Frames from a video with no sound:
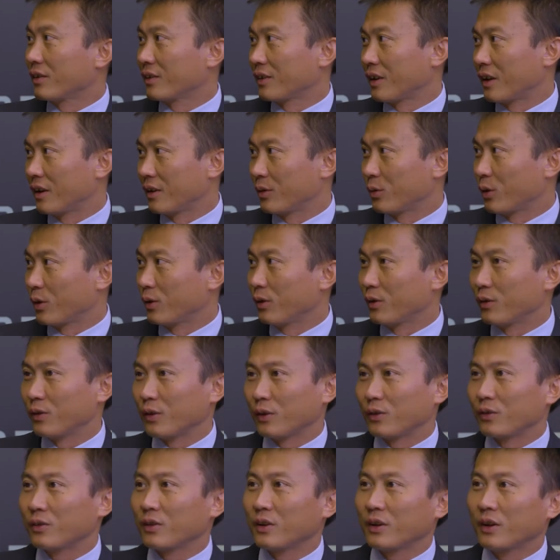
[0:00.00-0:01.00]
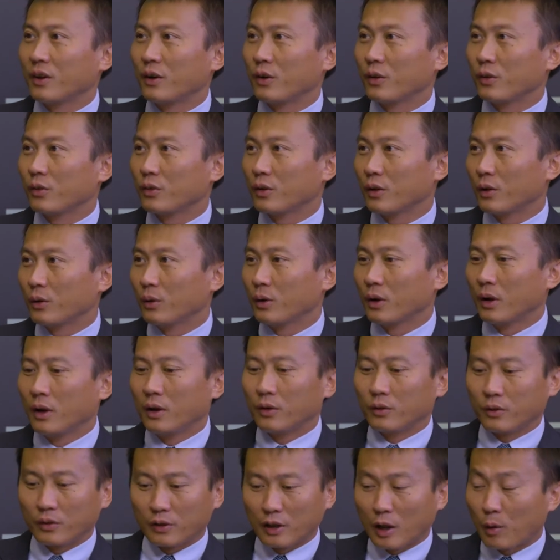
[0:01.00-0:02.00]
2060 also.
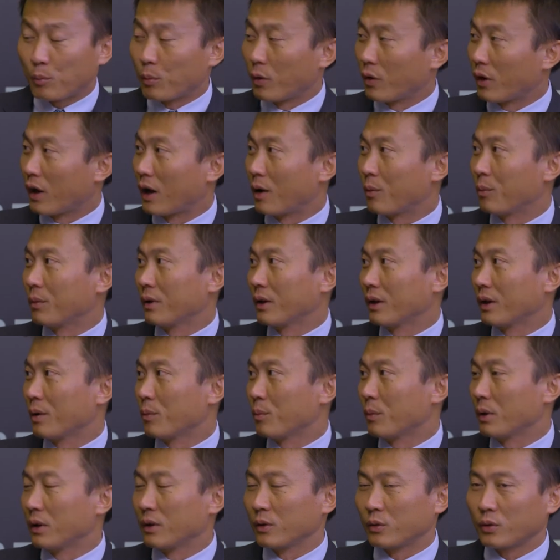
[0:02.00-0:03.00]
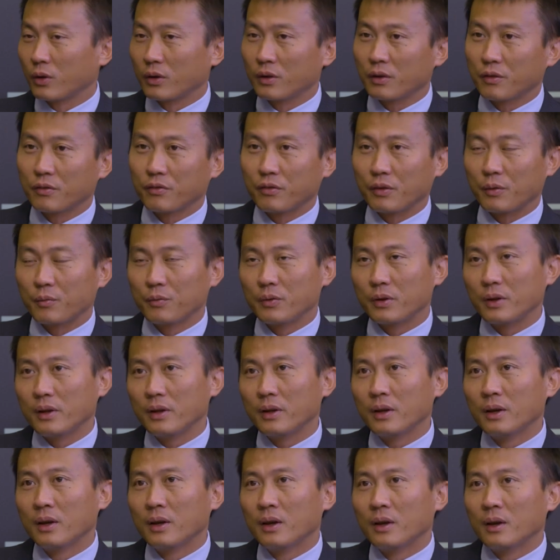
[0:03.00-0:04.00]
The number of companies committed
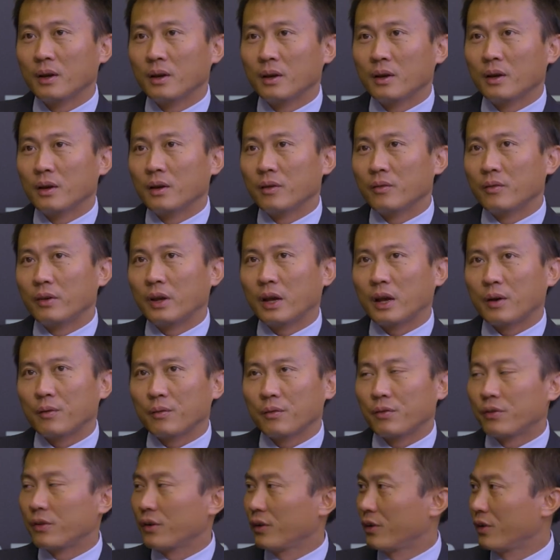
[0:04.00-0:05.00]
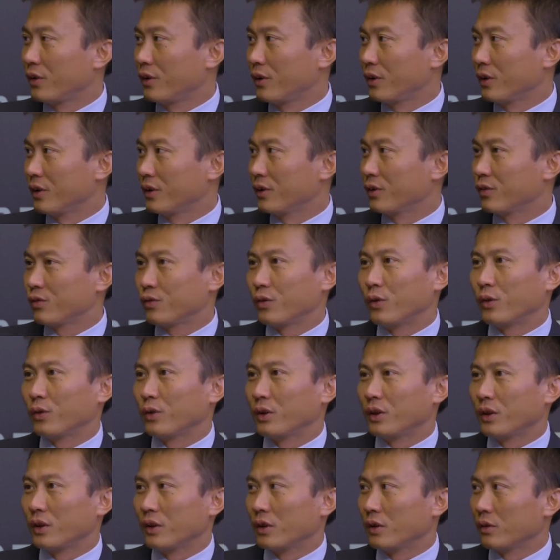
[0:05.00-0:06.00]
2050. We have 30 years,
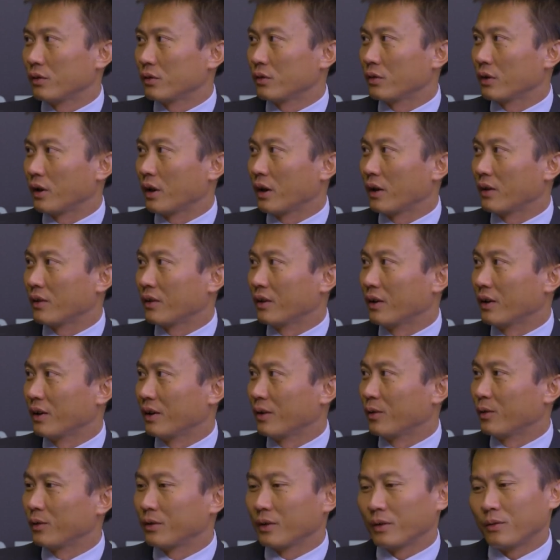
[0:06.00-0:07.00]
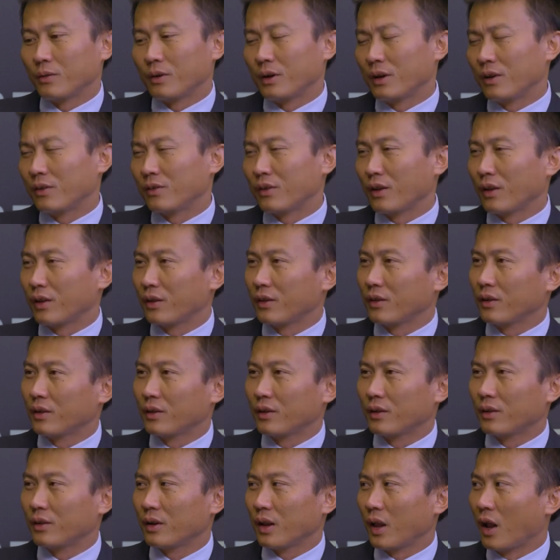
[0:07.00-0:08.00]
40 years to get there. You say, well, is it
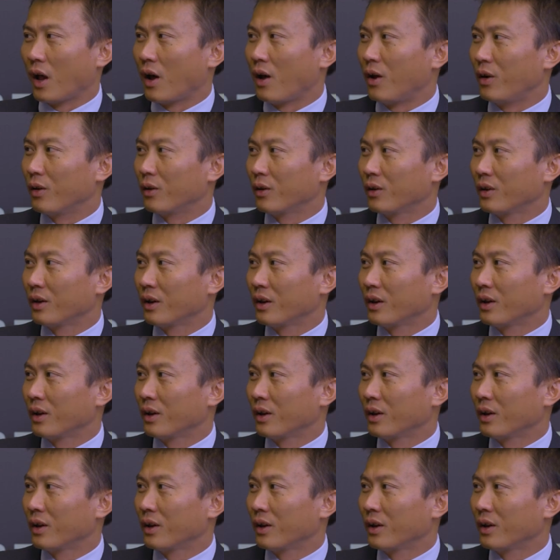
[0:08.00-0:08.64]
long?